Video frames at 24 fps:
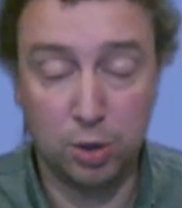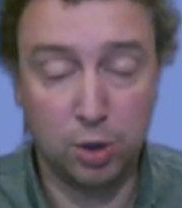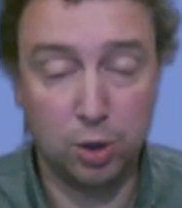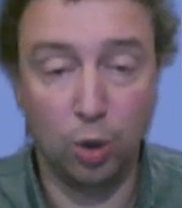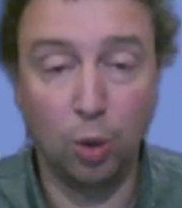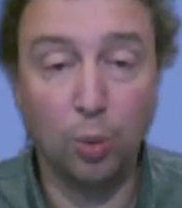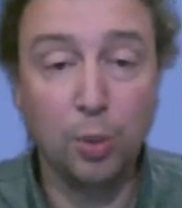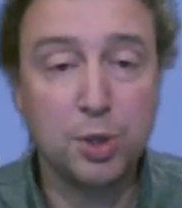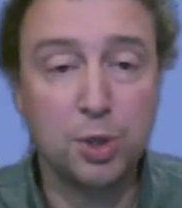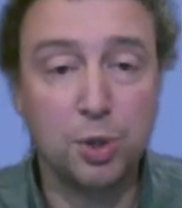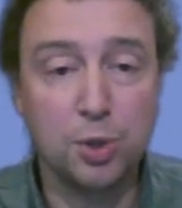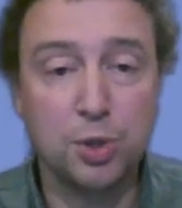
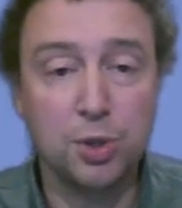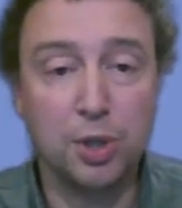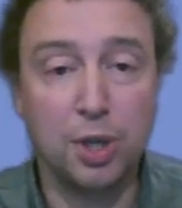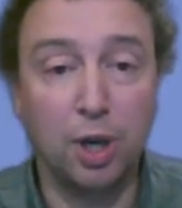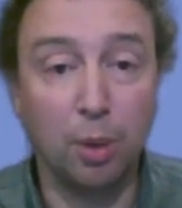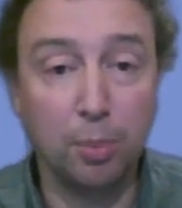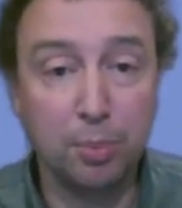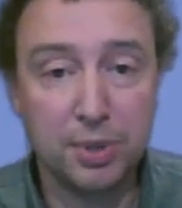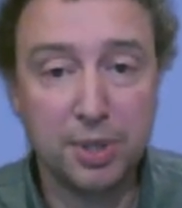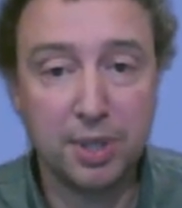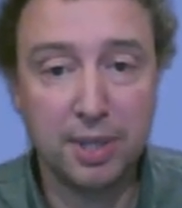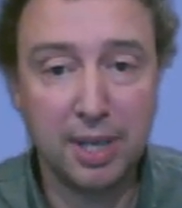always use an
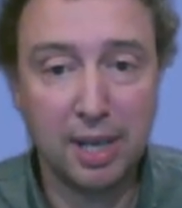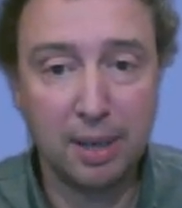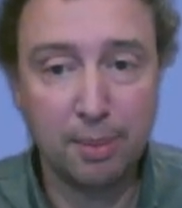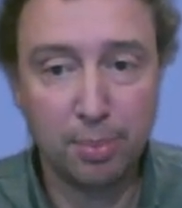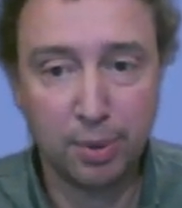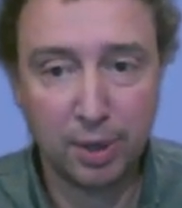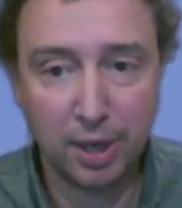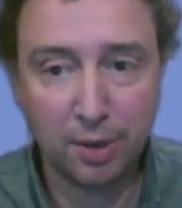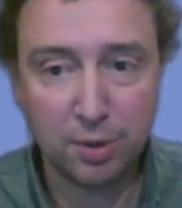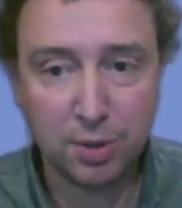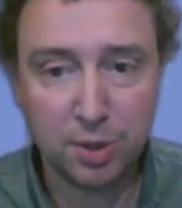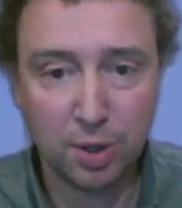up-to-date
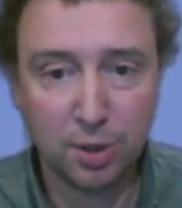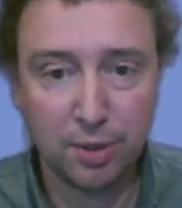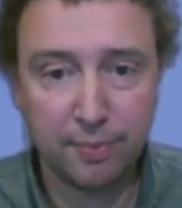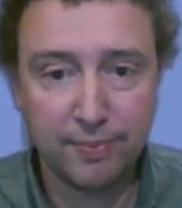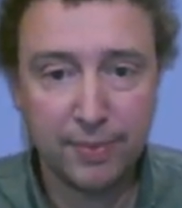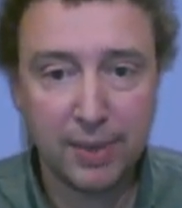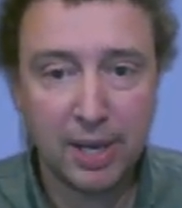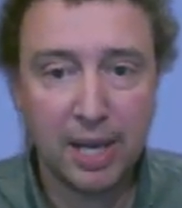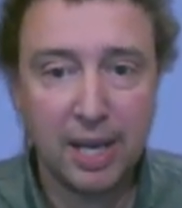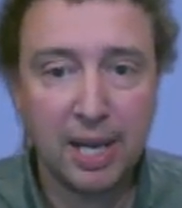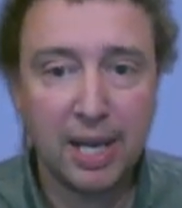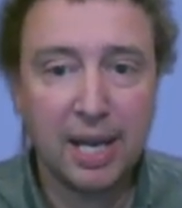browser,
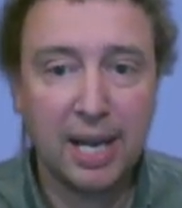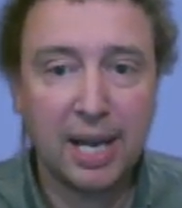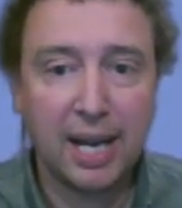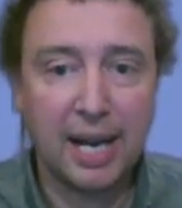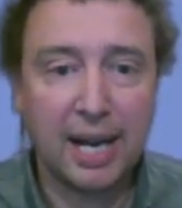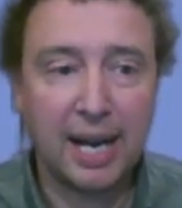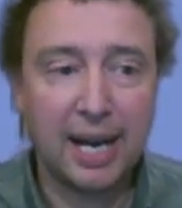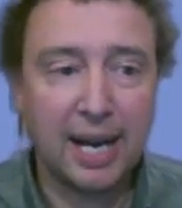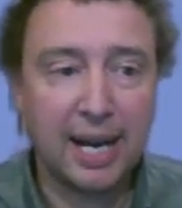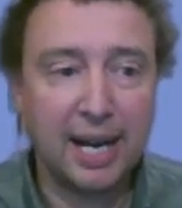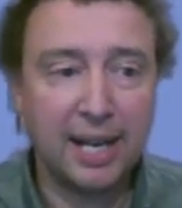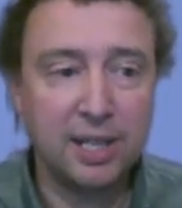
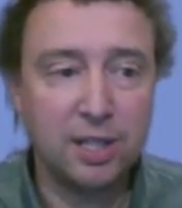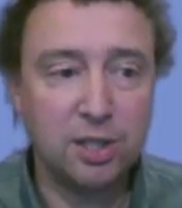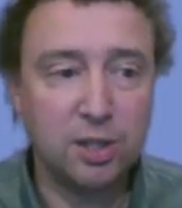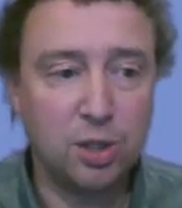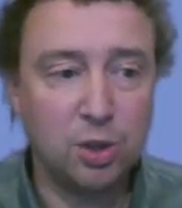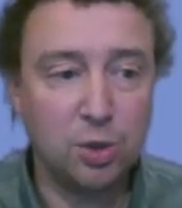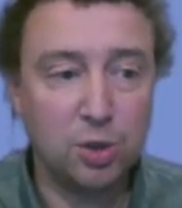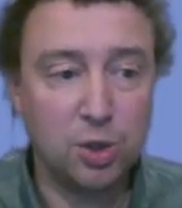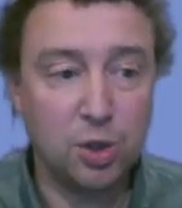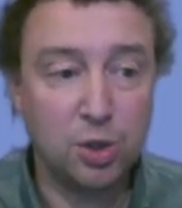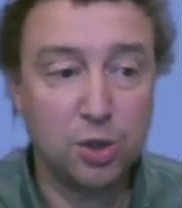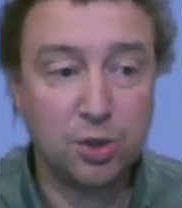and
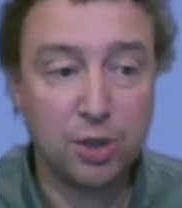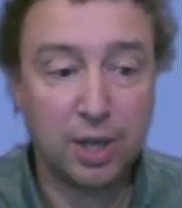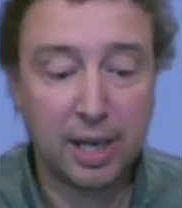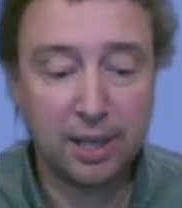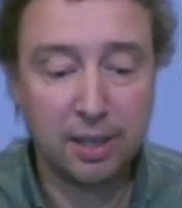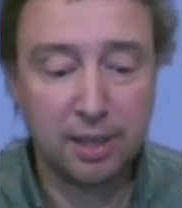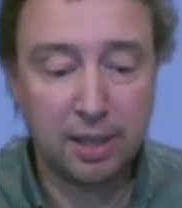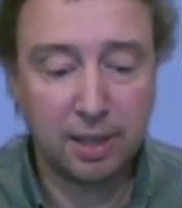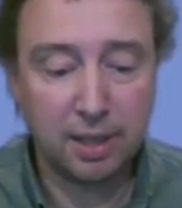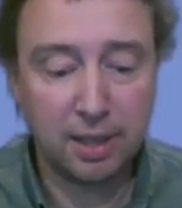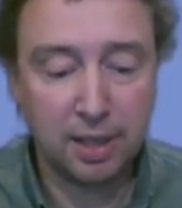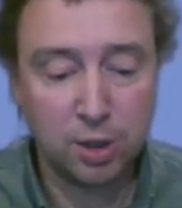you should try
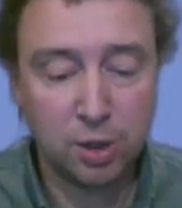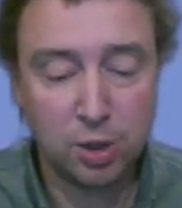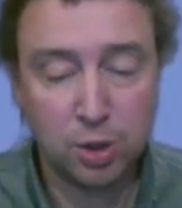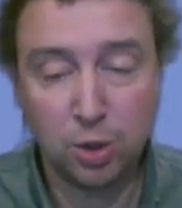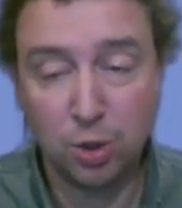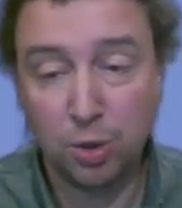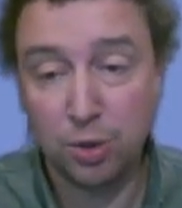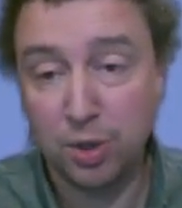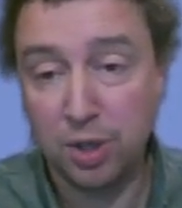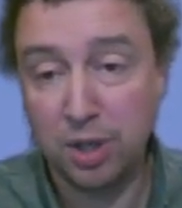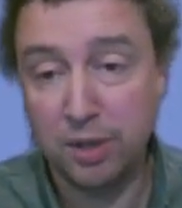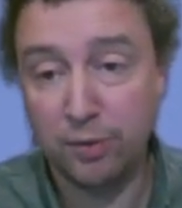and
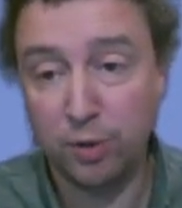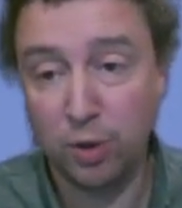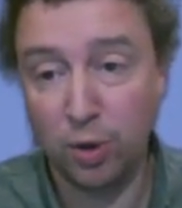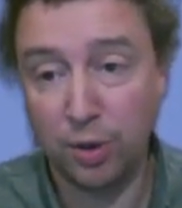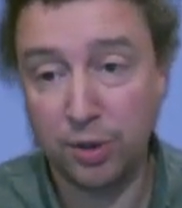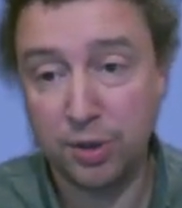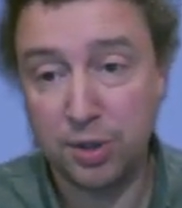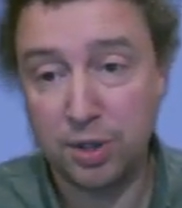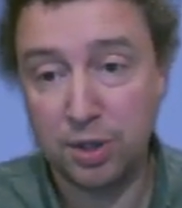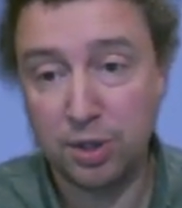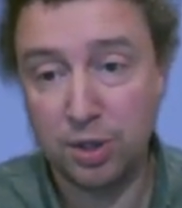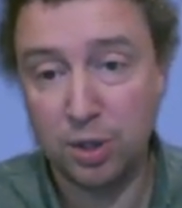ensure that you've
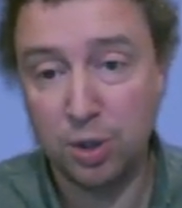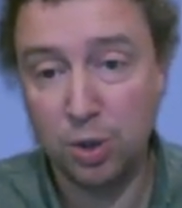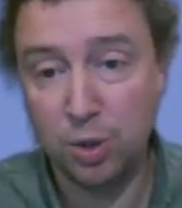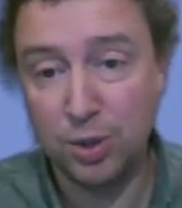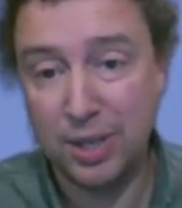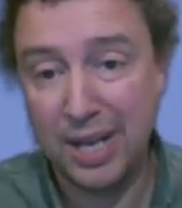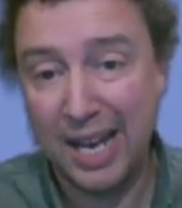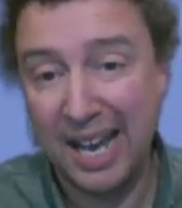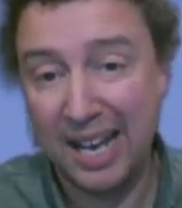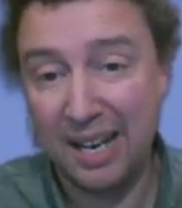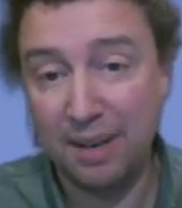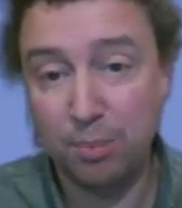got
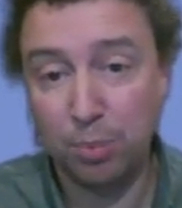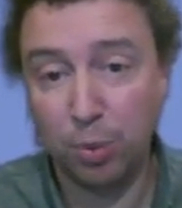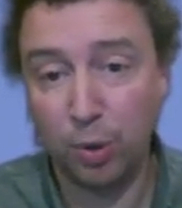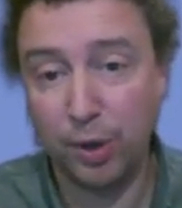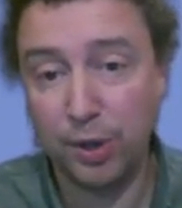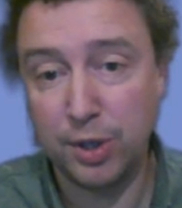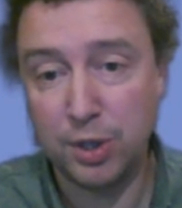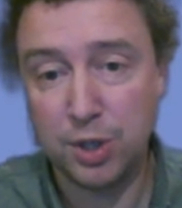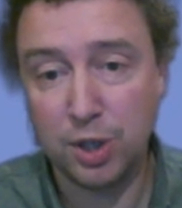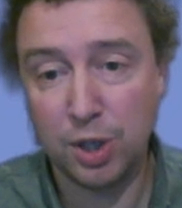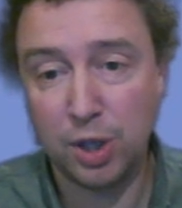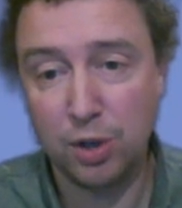good
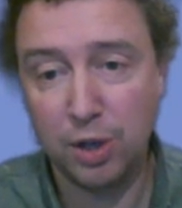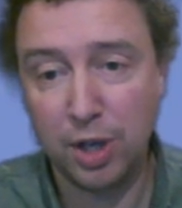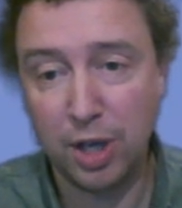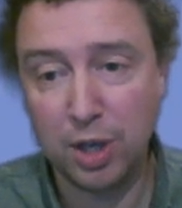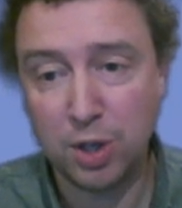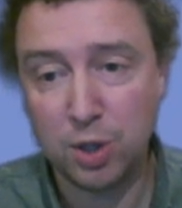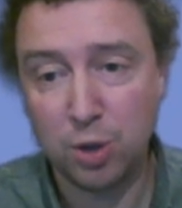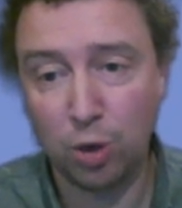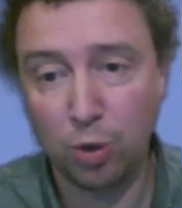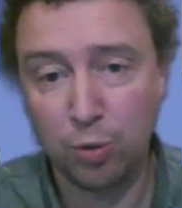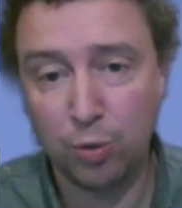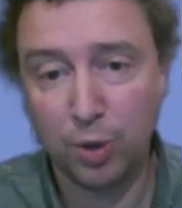endpoint security
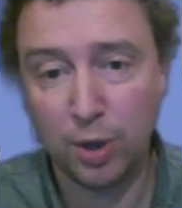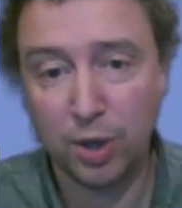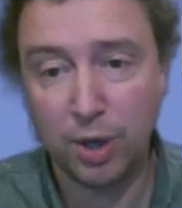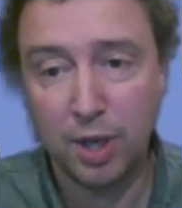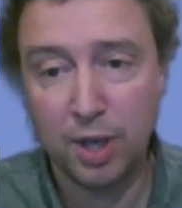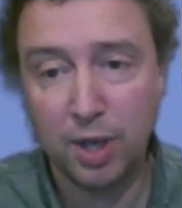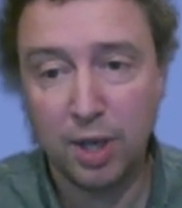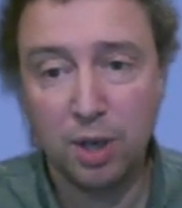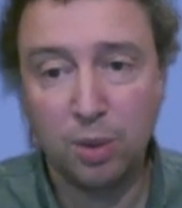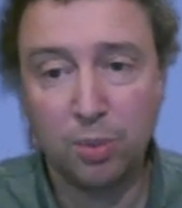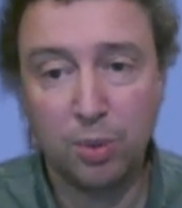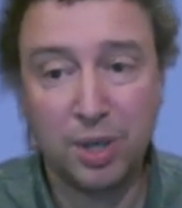software
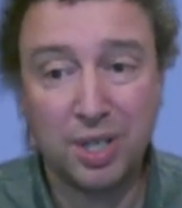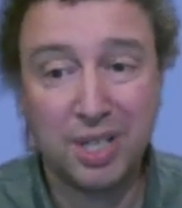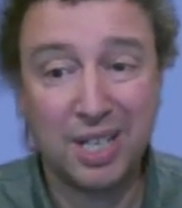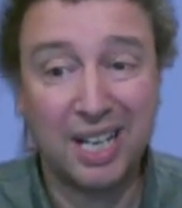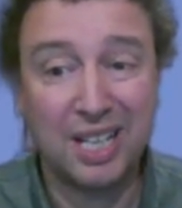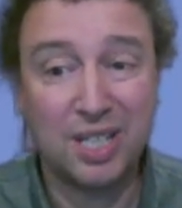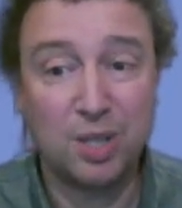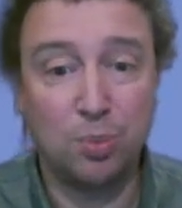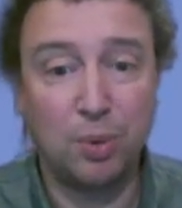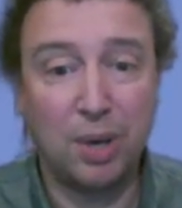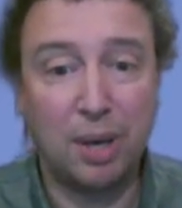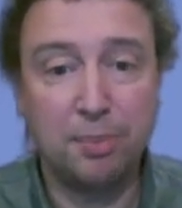which
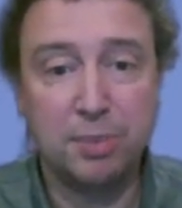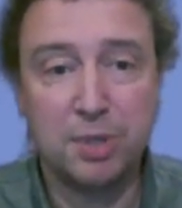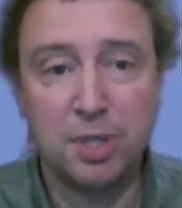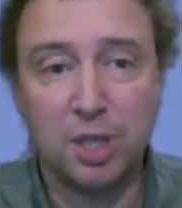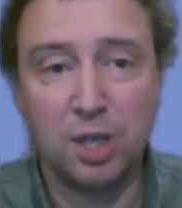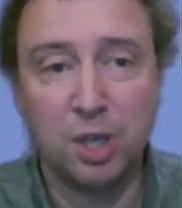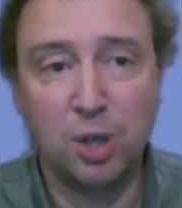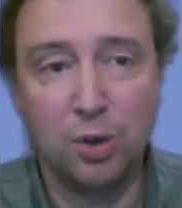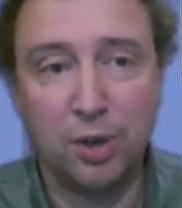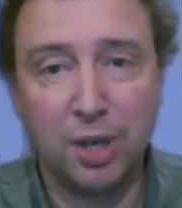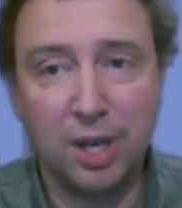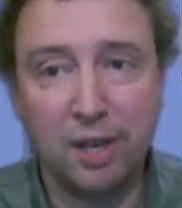has web
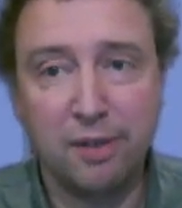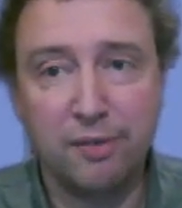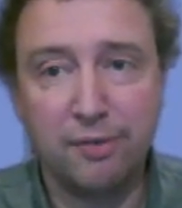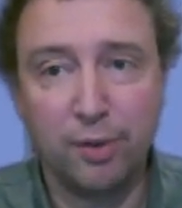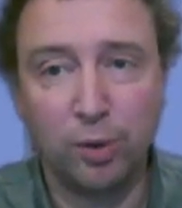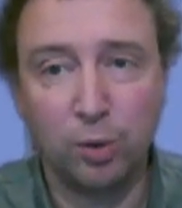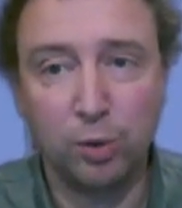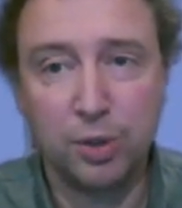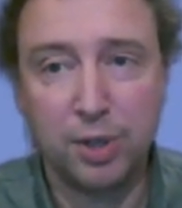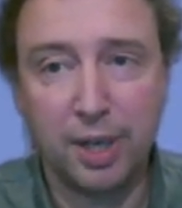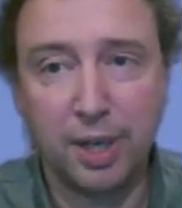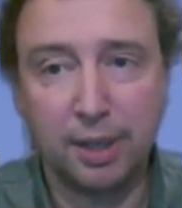security
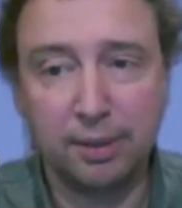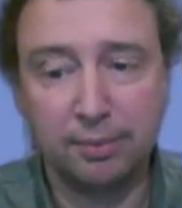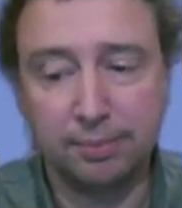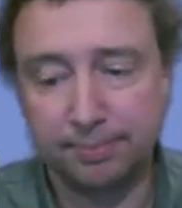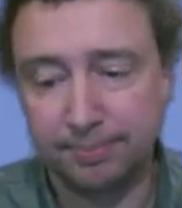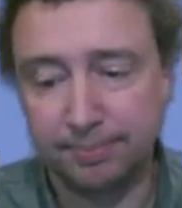filtering.